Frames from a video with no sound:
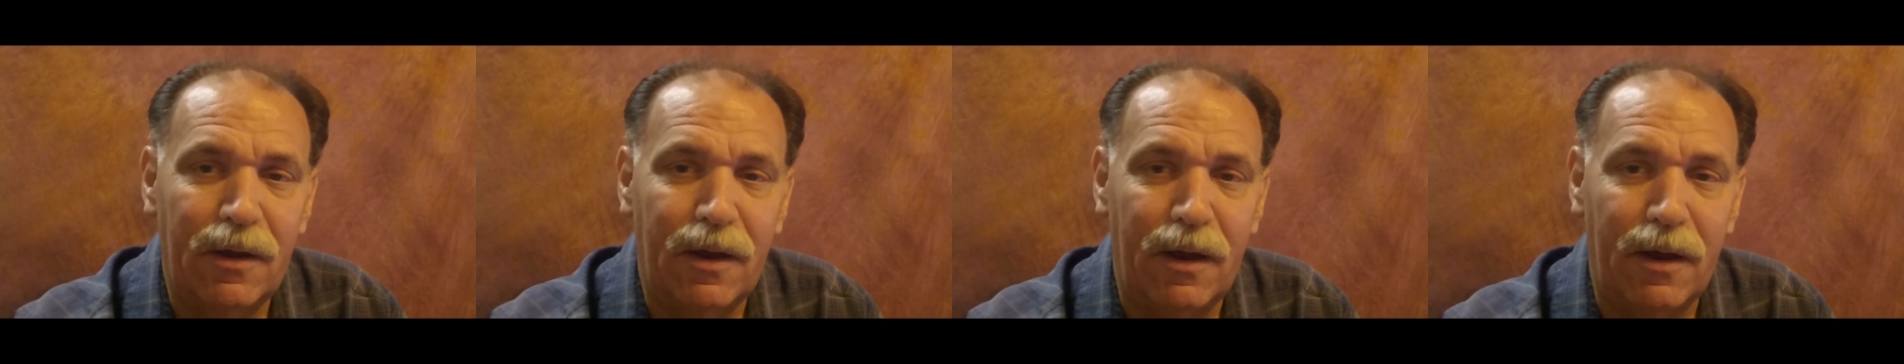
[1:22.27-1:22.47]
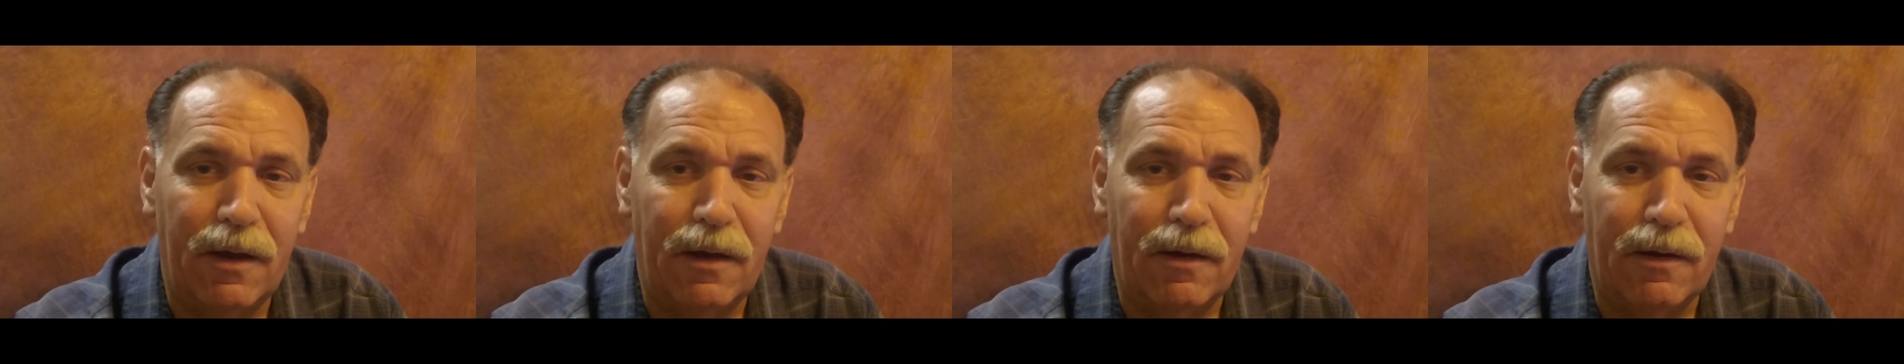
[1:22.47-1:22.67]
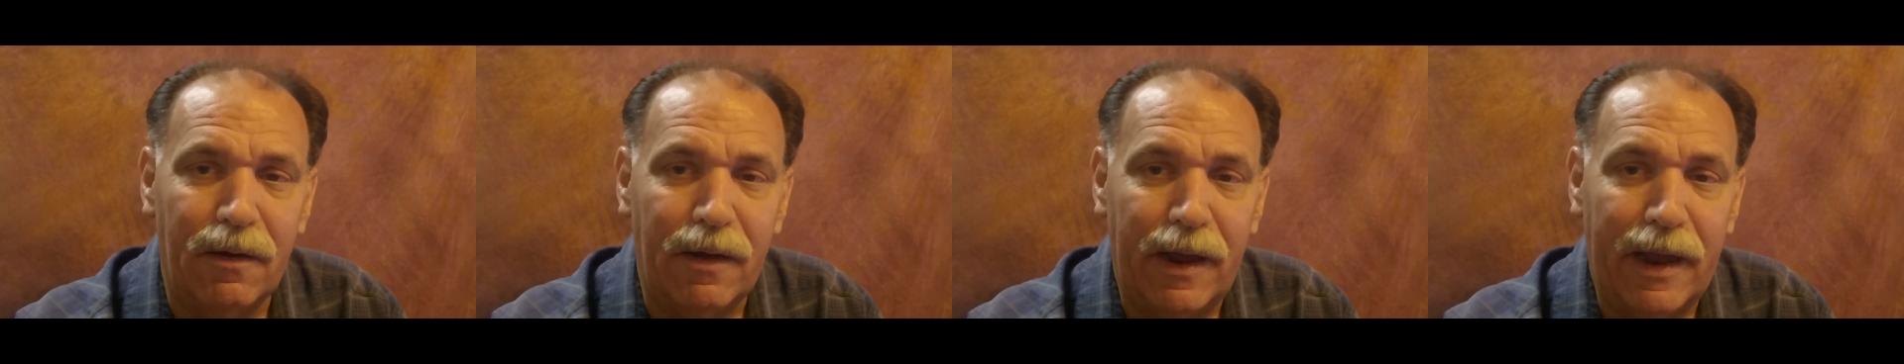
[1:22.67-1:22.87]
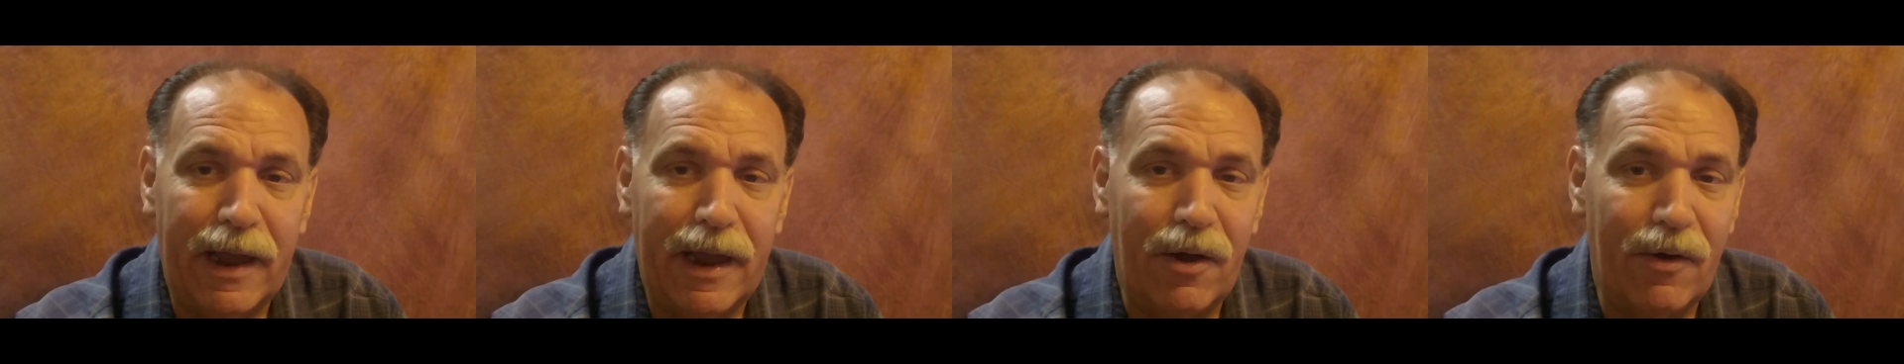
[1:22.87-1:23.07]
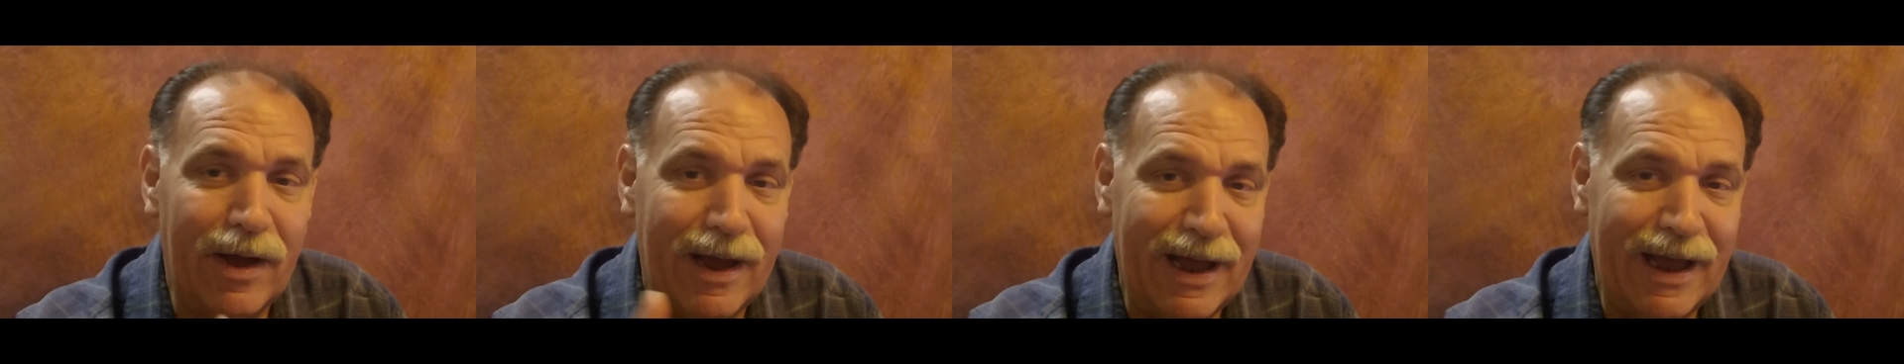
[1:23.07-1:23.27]
uh,
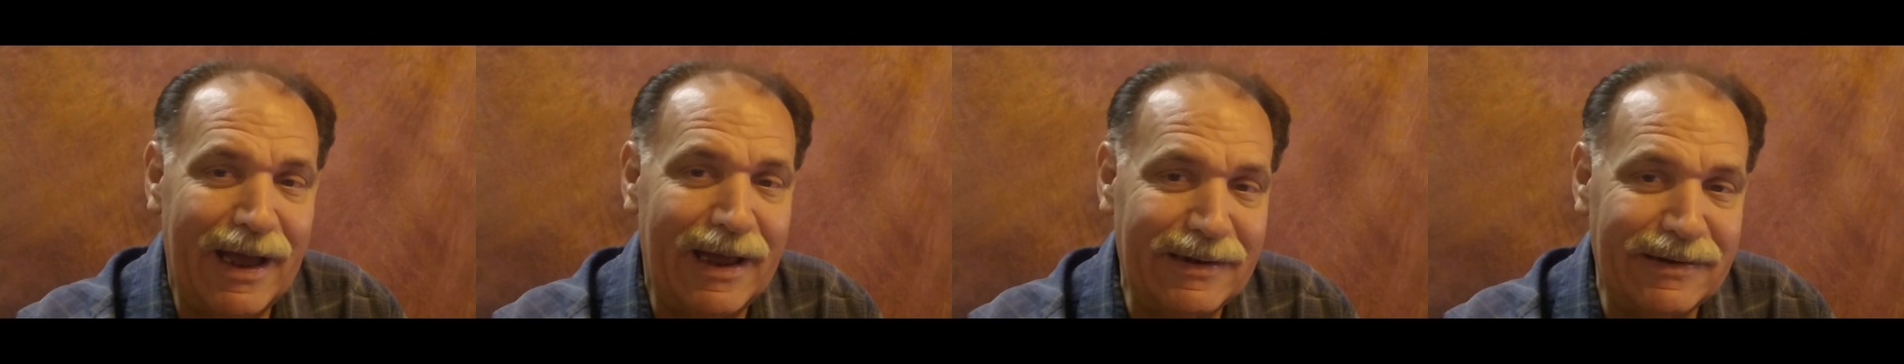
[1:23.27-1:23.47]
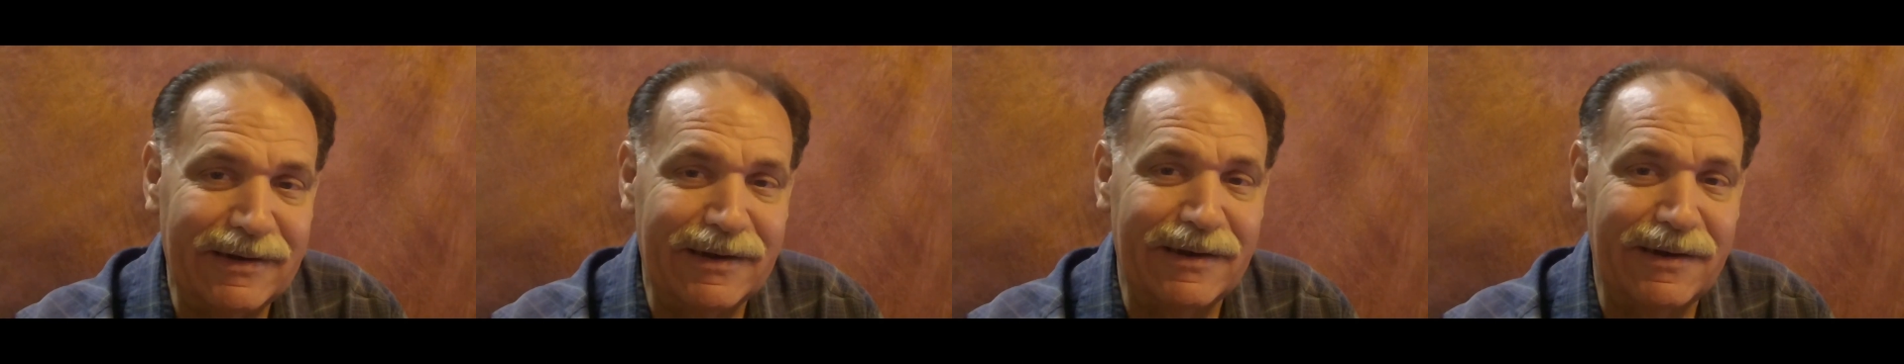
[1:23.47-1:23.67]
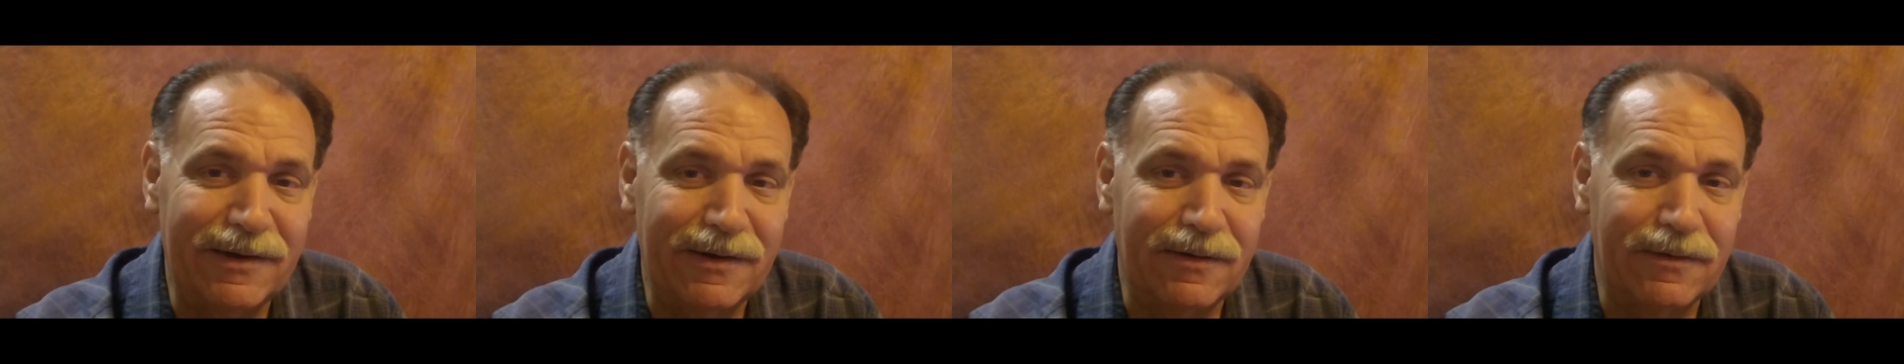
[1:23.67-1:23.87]
how I did